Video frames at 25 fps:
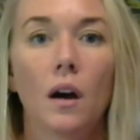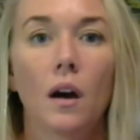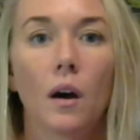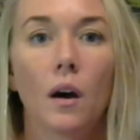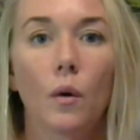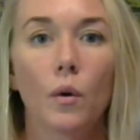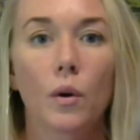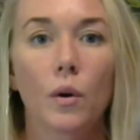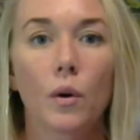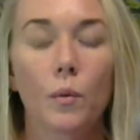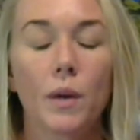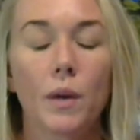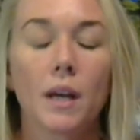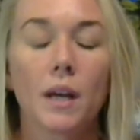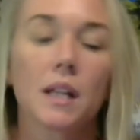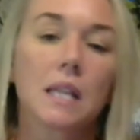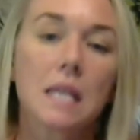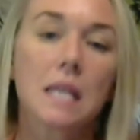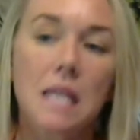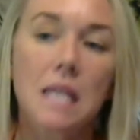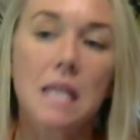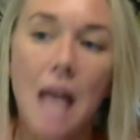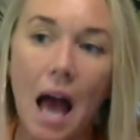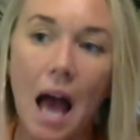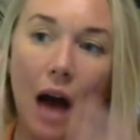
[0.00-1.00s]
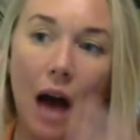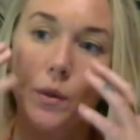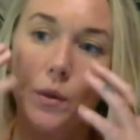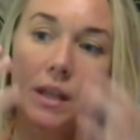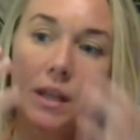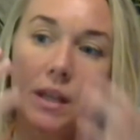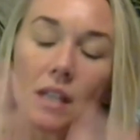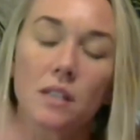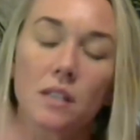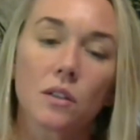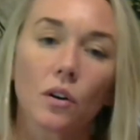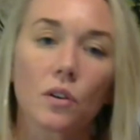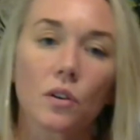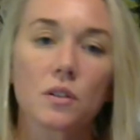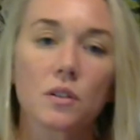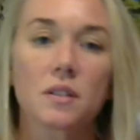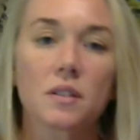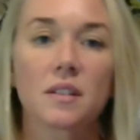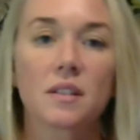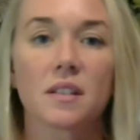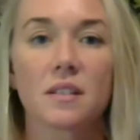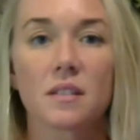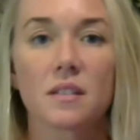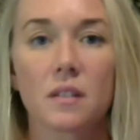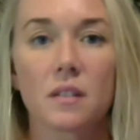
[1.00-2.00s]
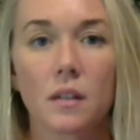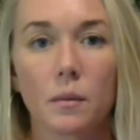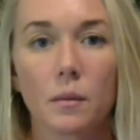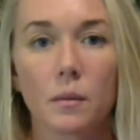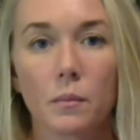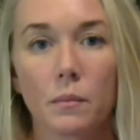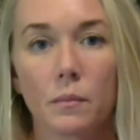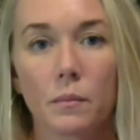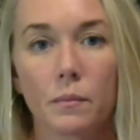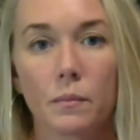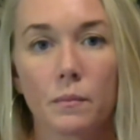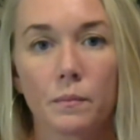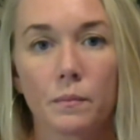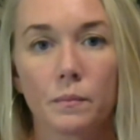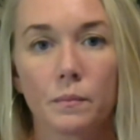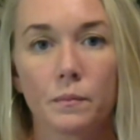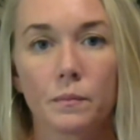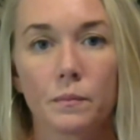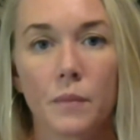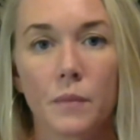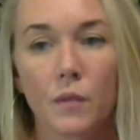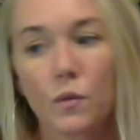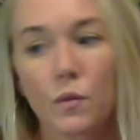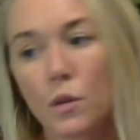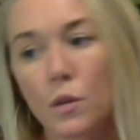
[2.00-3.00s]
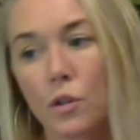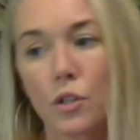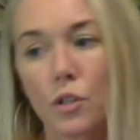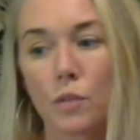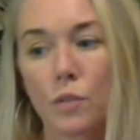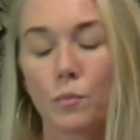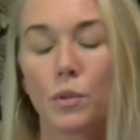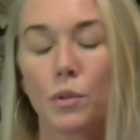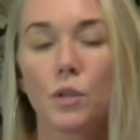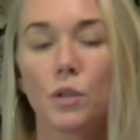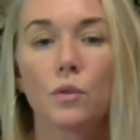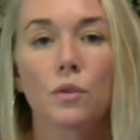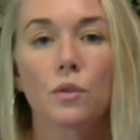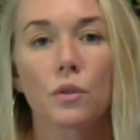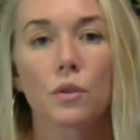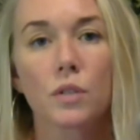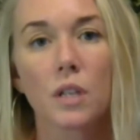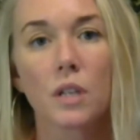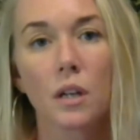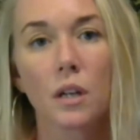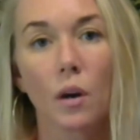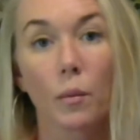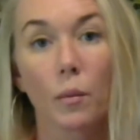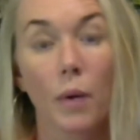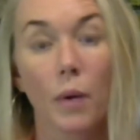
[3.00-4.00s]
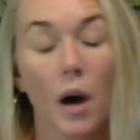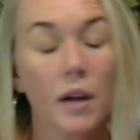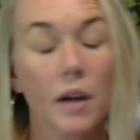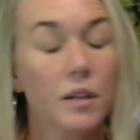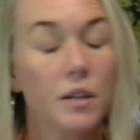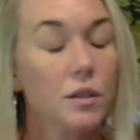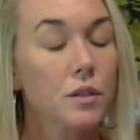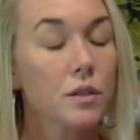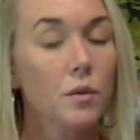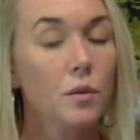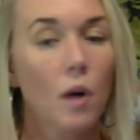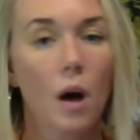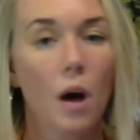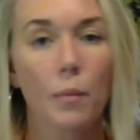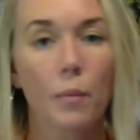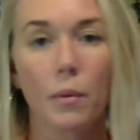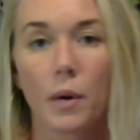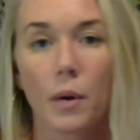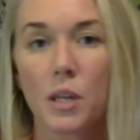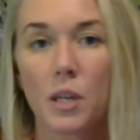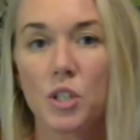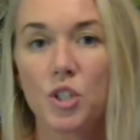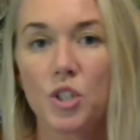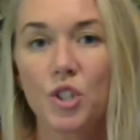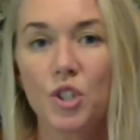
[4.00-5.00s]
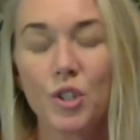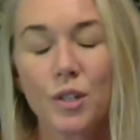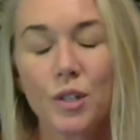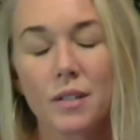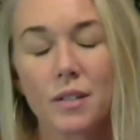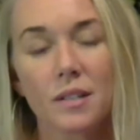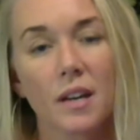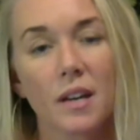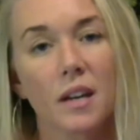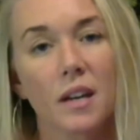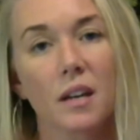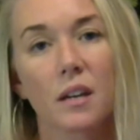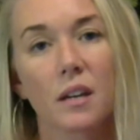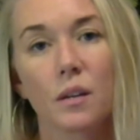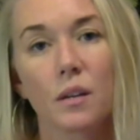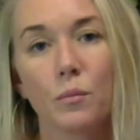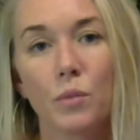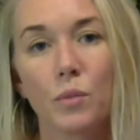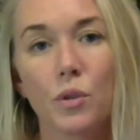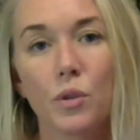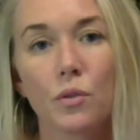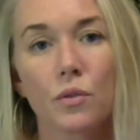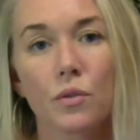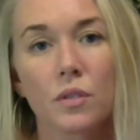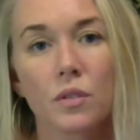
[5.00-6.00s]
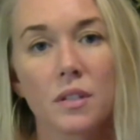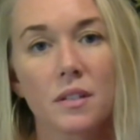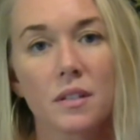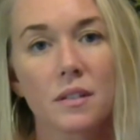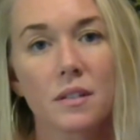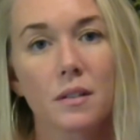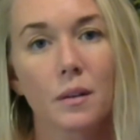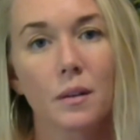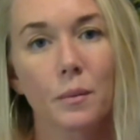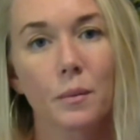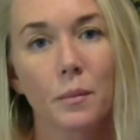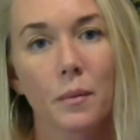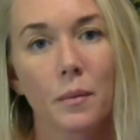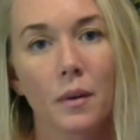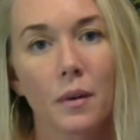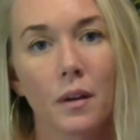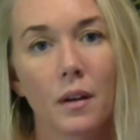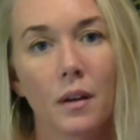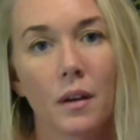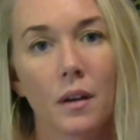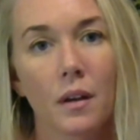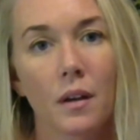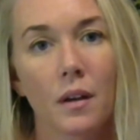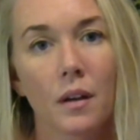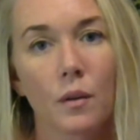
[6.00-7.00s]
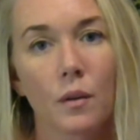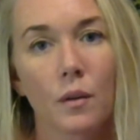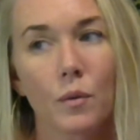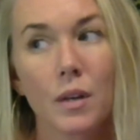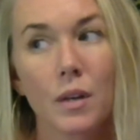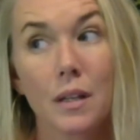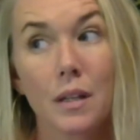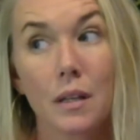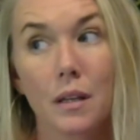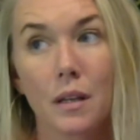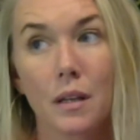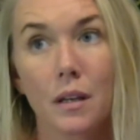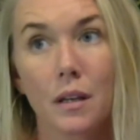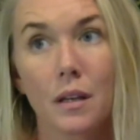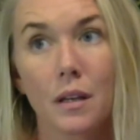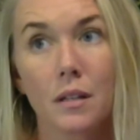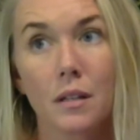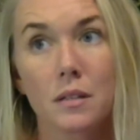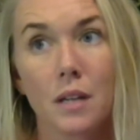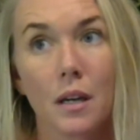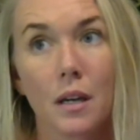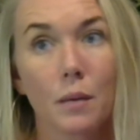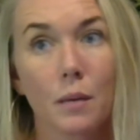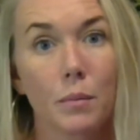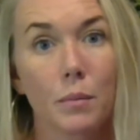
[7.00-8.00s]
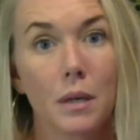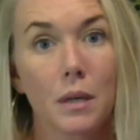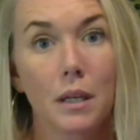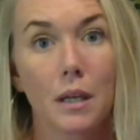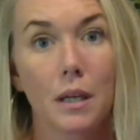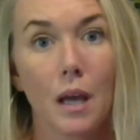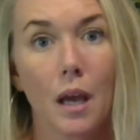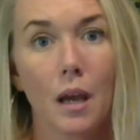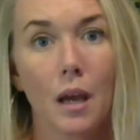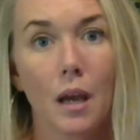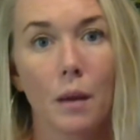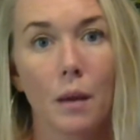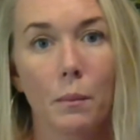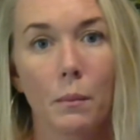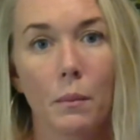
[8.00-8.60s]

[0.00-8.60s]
What are we allowing into our system? If we were computers, and our bodies do operate just like a computer system. Really, it's like a big game.